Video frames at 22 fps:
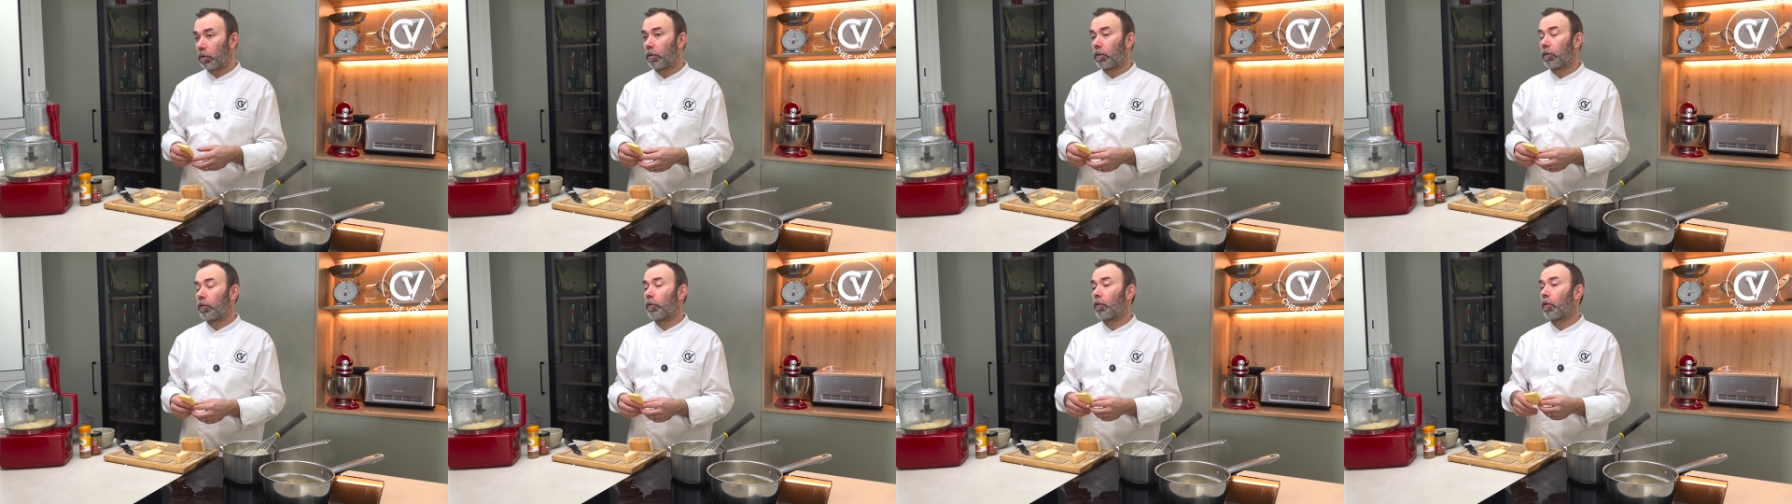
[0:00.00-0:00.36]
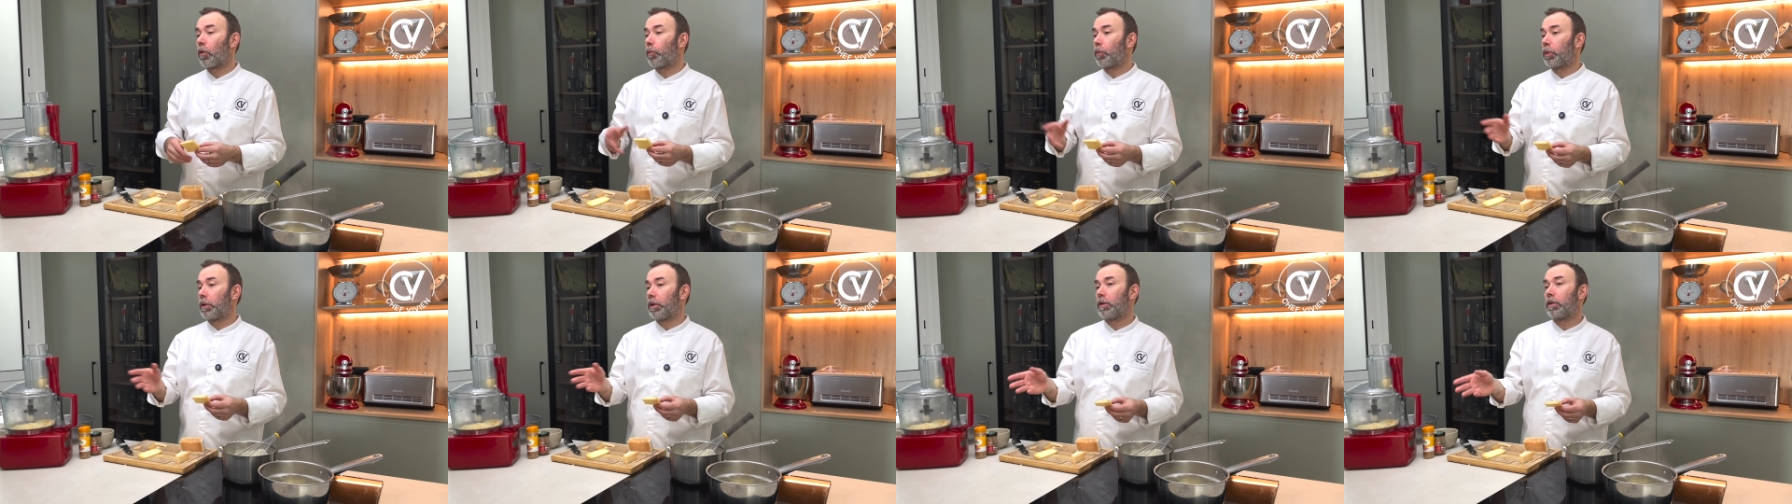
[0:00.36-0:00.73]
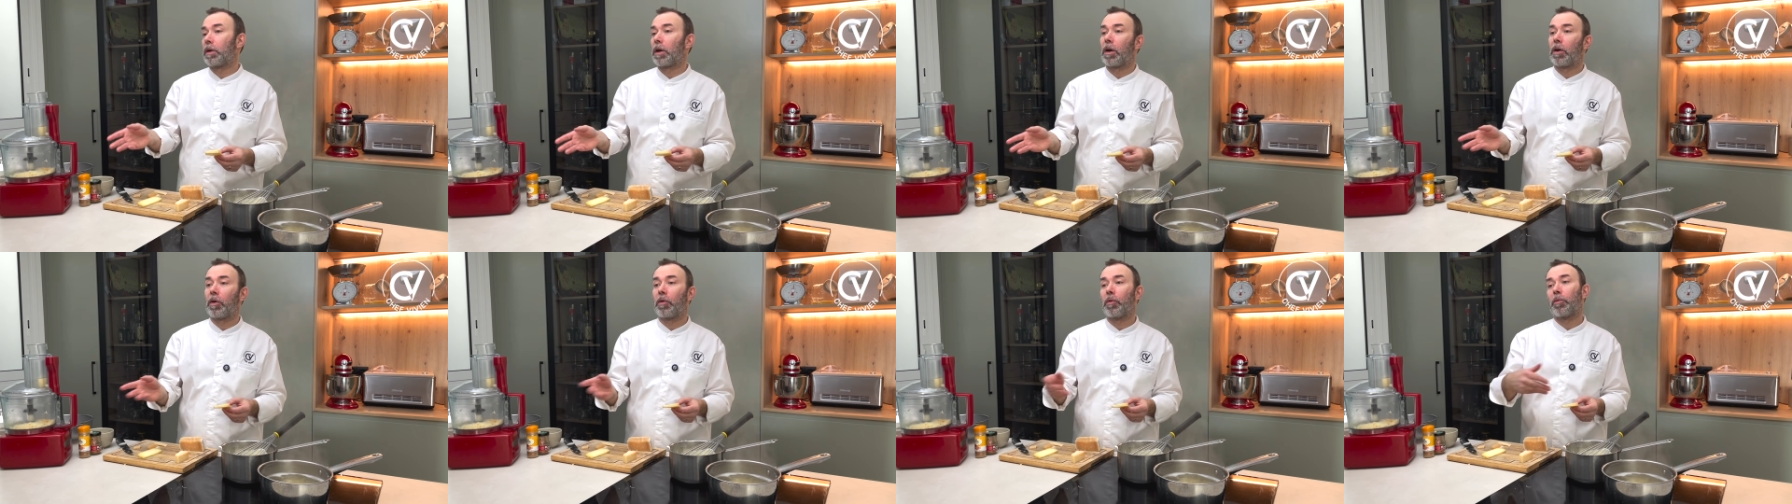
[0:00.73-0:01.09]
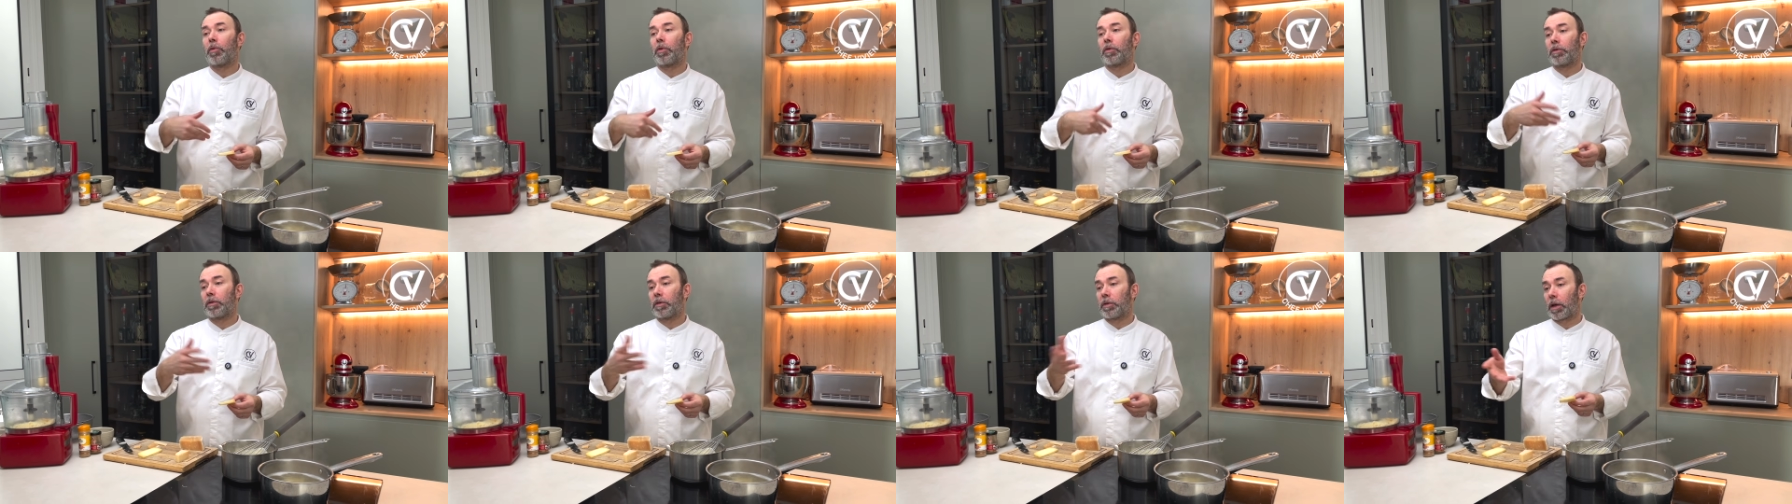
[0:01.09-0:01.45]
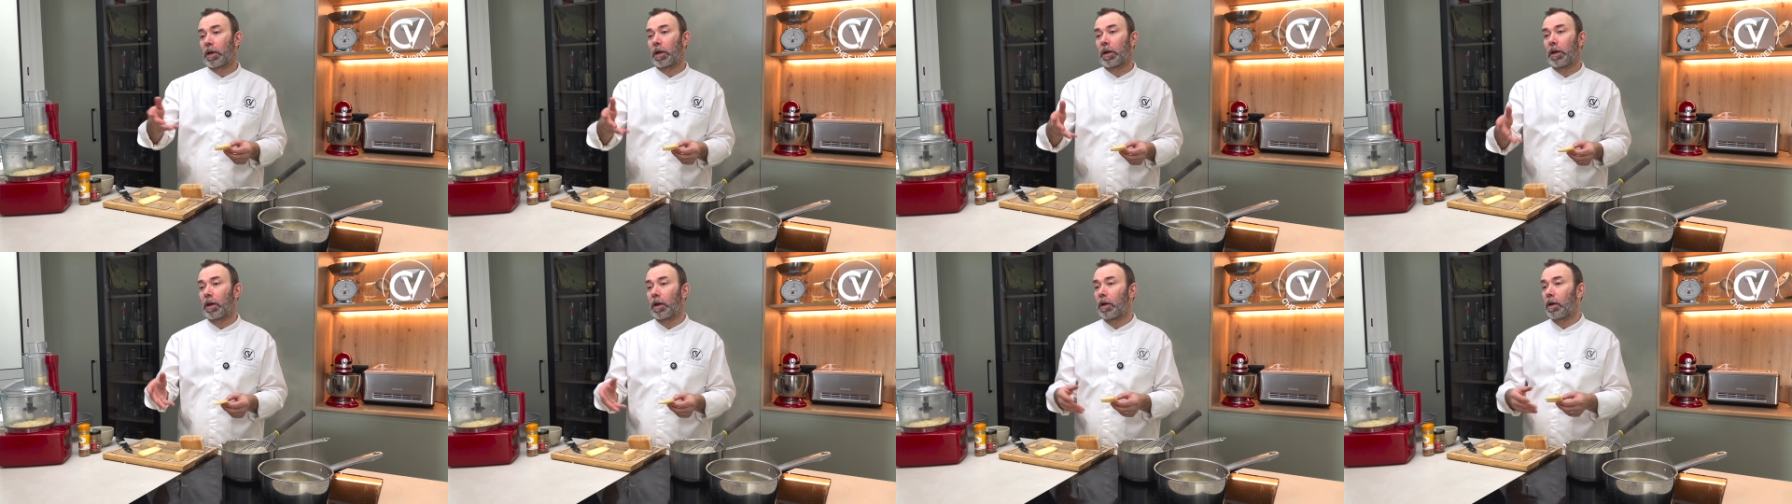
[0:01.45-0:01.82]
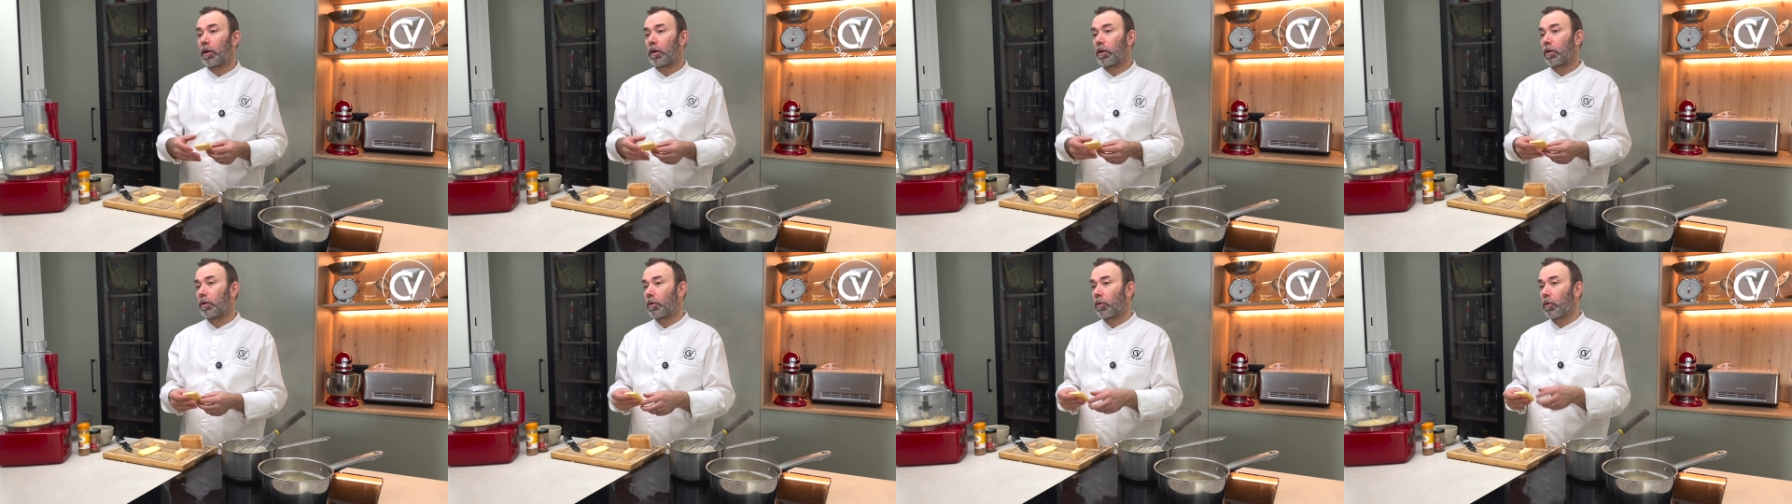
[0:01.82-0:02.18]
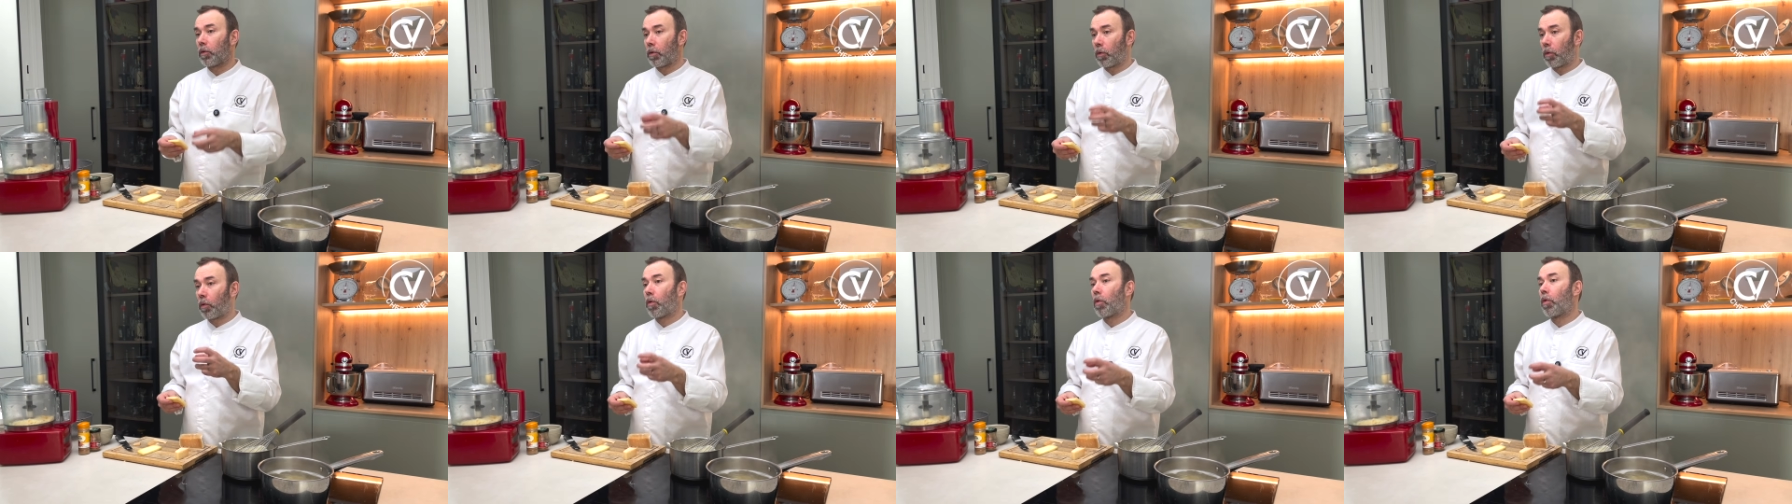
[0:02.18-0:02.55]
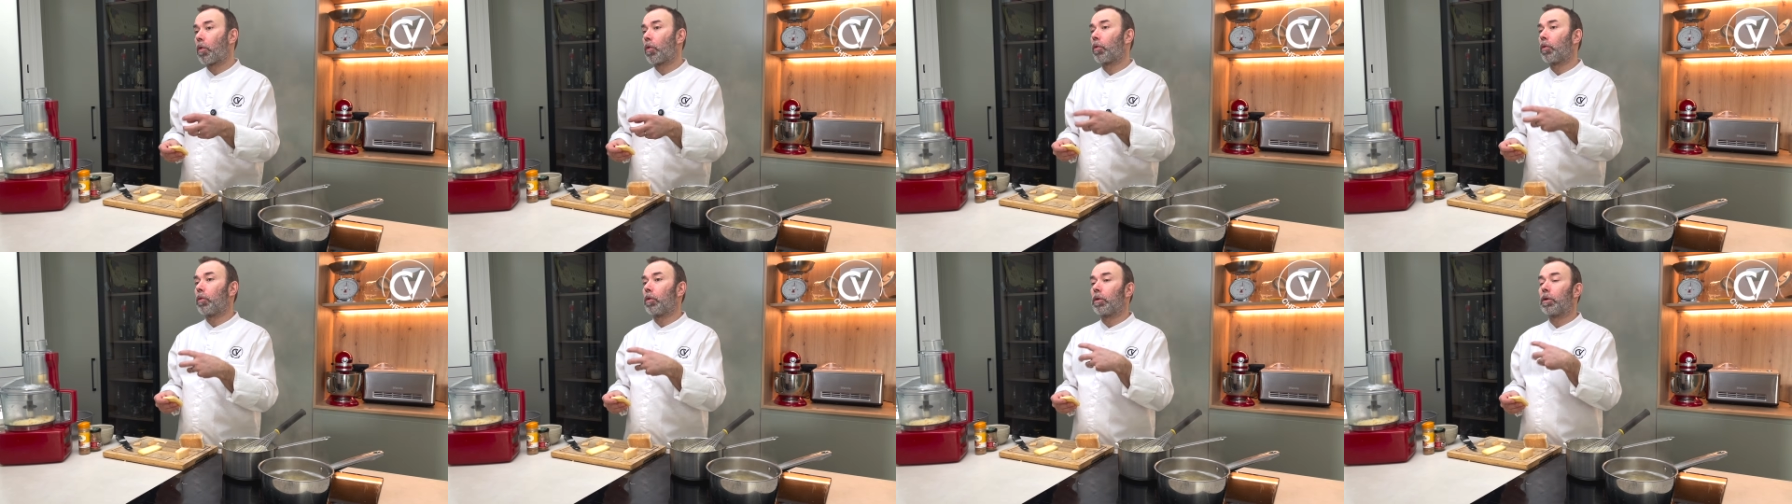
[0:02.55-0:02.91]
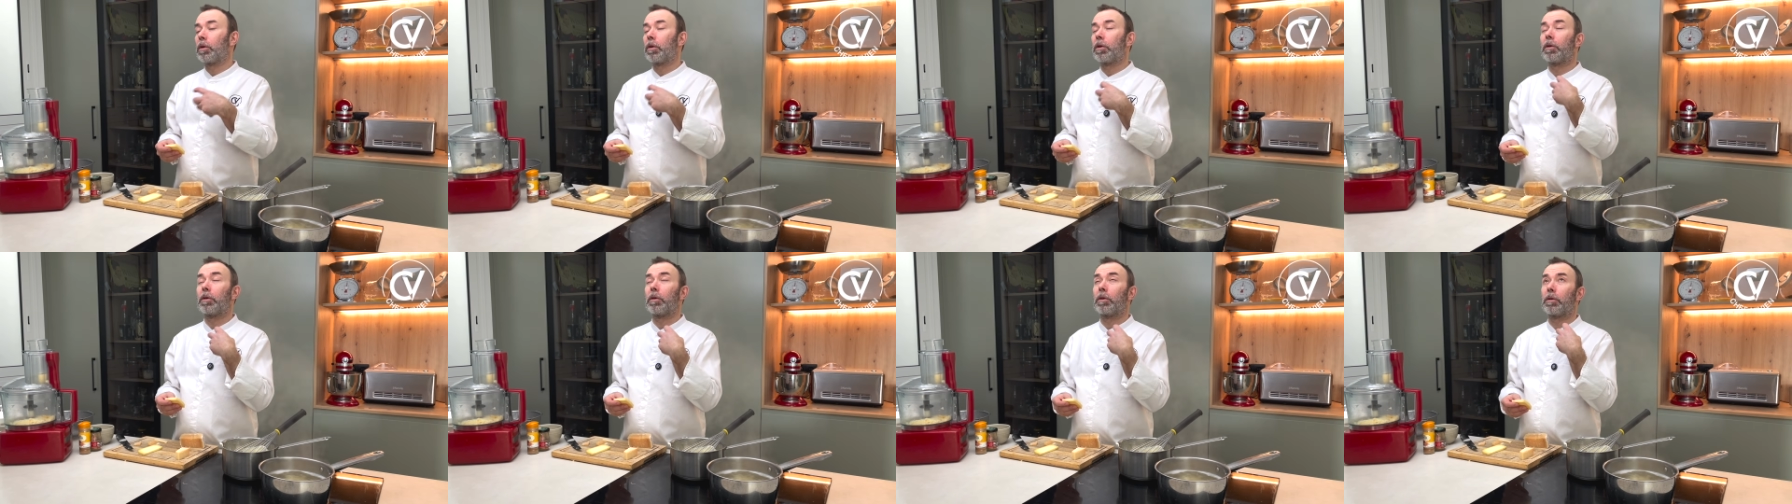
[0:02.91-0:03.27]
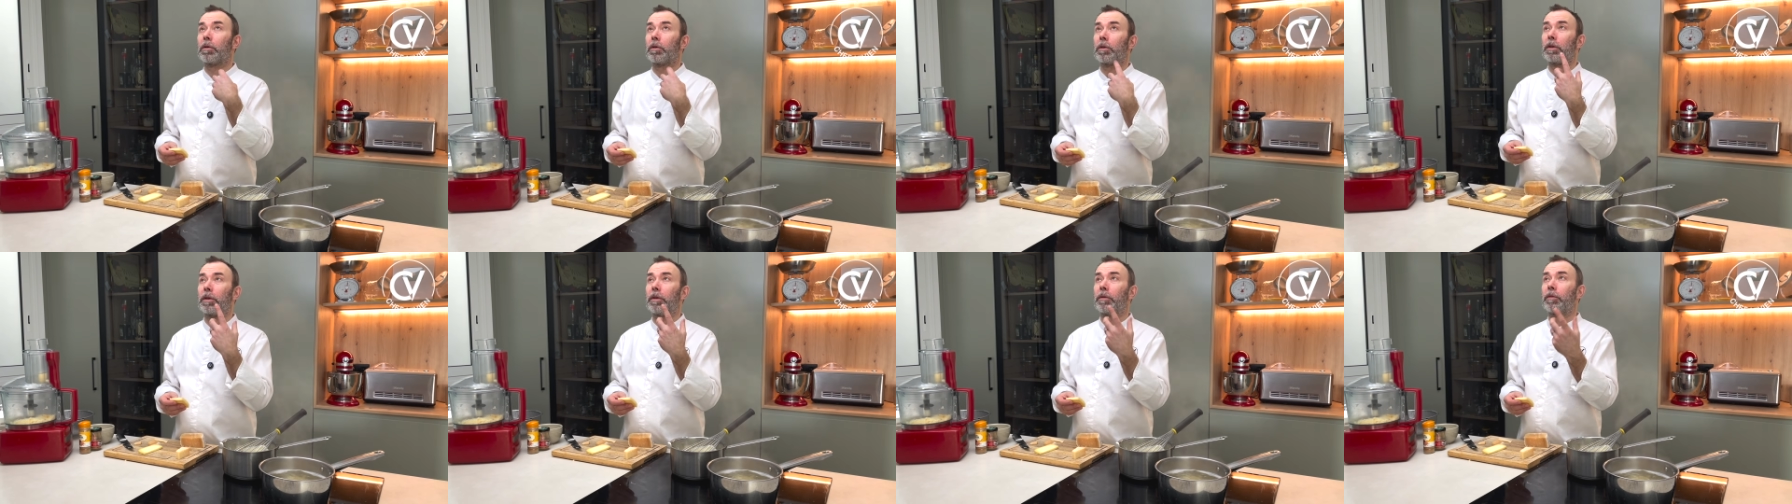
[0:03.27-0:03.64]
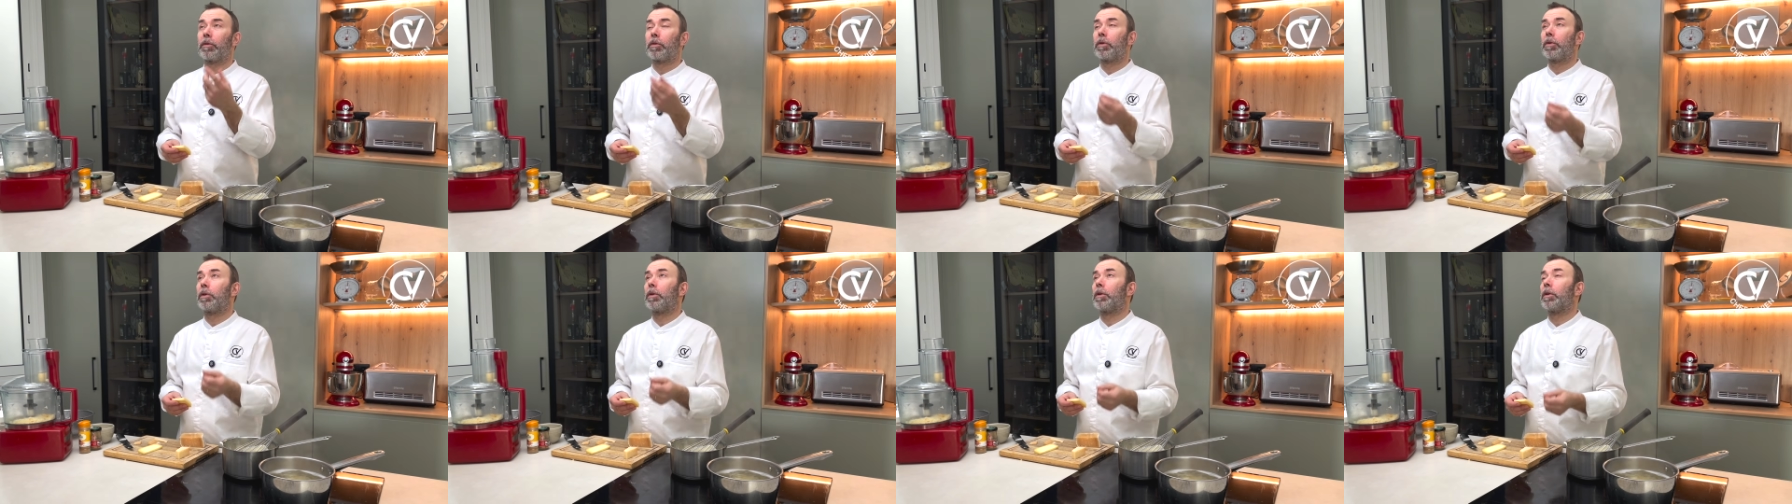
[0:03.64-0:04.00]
for pizza, or mozzarella, or even